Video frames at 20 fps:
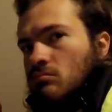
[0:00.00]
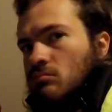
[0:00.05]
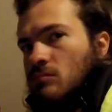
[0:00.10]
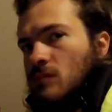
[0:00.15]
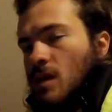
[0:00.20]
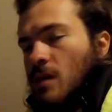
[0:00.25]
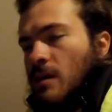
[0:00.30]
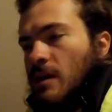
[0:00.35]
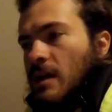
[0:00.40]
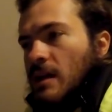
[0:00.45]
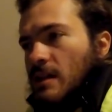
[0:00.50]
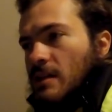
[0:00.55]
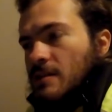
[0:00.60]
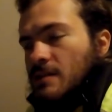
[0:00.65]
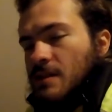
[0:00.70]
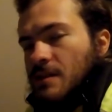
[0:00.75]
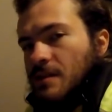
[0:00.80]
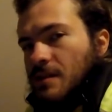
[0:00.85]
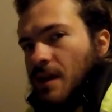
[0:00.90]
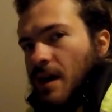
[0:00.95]
Oh yeah, and it's
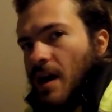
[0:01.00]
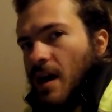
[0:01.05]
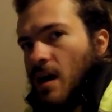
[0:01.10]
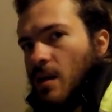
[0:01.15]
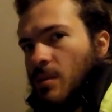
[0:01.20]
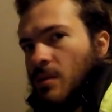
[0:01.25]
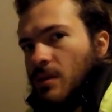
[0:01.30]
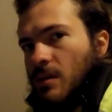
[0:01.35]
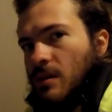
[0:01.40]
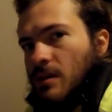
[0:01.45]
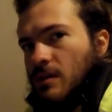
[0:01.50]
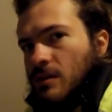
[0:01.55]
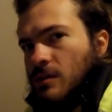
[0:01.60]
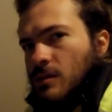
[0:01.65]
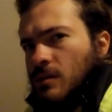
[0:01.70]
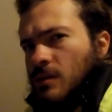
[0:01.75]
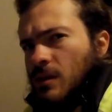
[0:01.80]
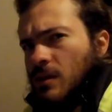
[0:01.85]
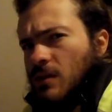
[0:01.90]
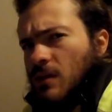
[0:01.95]
the tab. I think it's
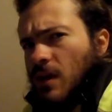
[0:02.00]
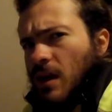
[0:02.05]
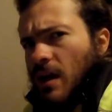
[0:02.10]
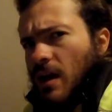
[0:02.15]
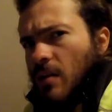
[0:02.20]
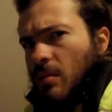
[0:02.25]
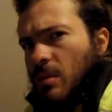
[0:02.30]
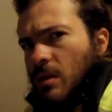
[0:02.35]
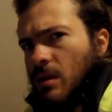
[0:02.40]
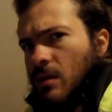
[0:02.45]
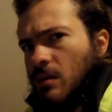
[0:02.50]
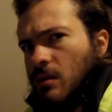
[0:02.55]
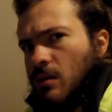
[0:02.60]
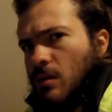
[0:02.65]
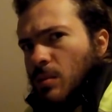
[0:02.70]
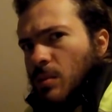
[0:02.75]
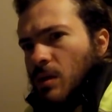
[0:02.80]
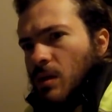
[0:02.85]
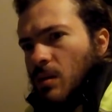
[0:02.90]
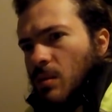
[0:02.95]
called the tab here at
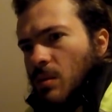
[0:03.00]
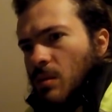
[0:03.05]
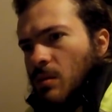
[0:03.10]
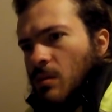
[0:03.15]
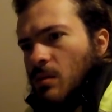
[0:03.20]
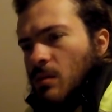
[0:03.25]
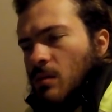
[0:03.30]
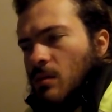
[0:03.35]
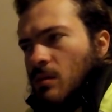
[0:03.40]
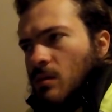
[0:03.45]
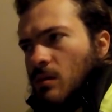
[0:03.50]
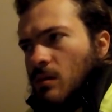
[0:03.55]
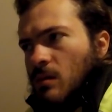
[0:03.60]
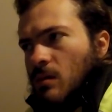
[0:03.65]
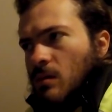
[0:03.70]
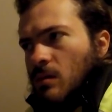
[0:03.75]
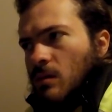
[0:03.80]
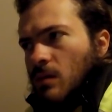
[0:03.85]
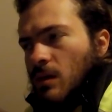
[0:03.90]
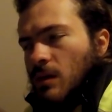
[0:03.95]
the pub.
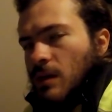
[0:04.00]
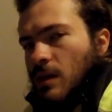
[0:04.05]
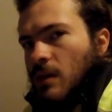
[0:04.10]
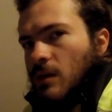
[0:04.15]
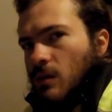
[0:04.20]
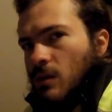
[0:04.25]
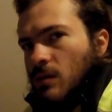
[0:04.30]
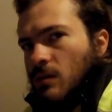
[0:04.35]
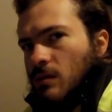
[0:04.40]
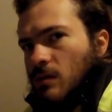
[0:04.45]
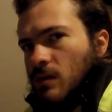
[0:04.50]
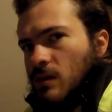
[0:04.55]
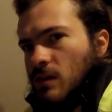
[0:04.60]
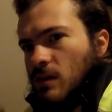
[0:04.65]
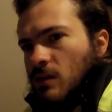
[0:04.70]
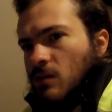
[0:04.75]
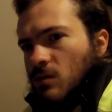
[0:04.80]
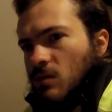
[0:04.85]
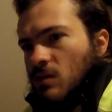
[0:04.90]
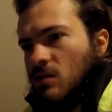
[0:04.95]
Not the other one, because
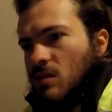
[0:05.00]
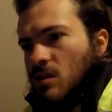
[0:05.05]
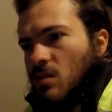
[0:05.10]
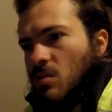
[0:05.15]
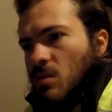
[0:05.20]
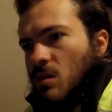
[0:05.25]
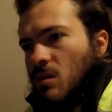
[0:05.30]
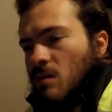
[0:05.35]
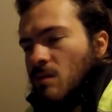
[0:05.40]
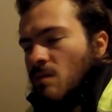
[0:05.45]
this one's cheaper.